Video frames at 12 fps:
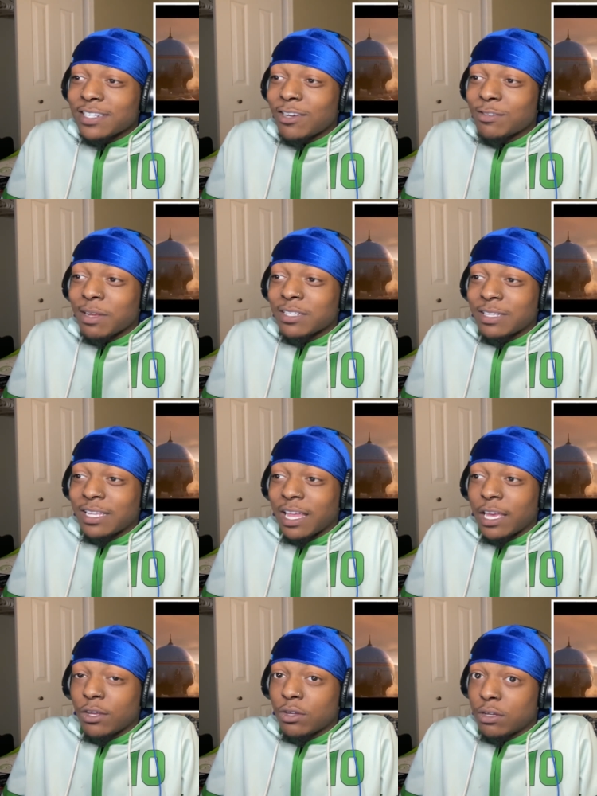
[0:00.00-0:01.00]
I'm about to see
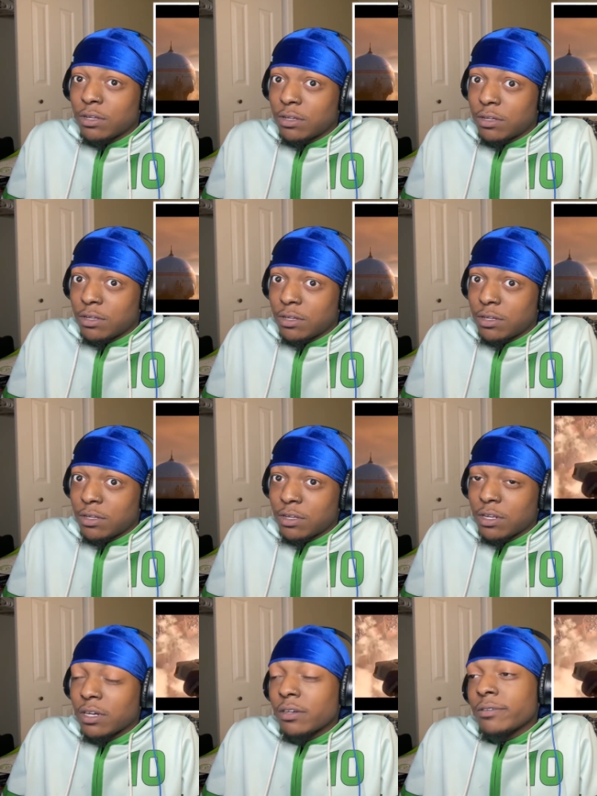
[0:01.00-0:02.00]
like,
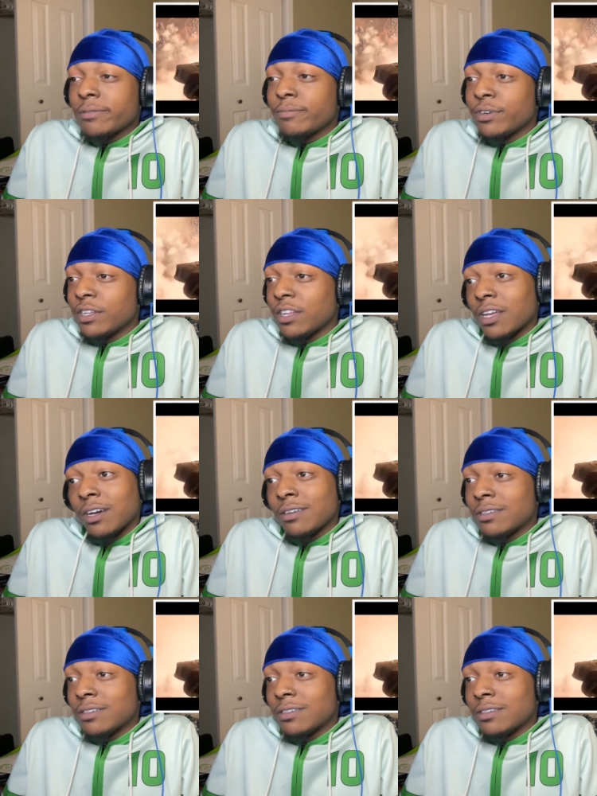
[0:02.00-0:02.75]
no, but you know.